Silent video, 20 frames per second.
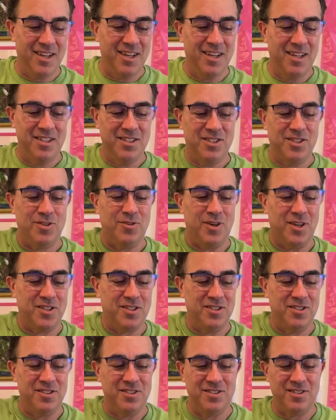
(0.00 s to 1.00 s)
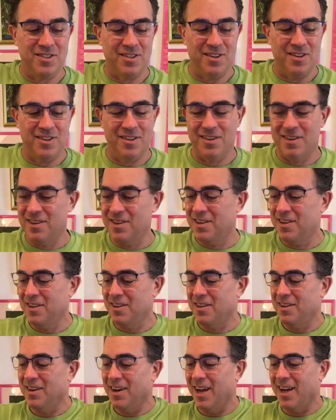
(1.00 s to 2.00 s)
instructions are
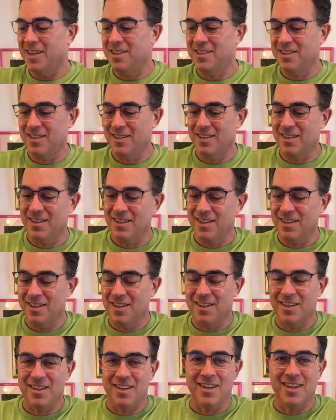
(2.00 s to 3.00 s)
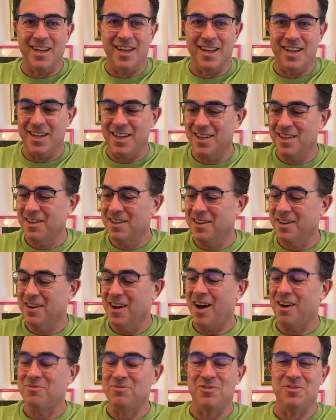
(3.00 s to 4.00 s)
not a
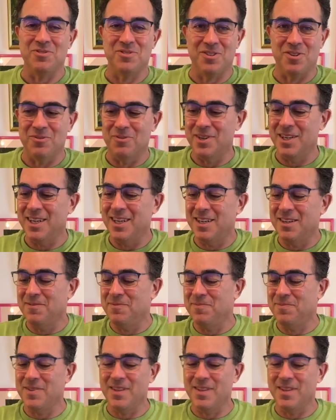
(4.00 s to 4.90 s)
novel to read.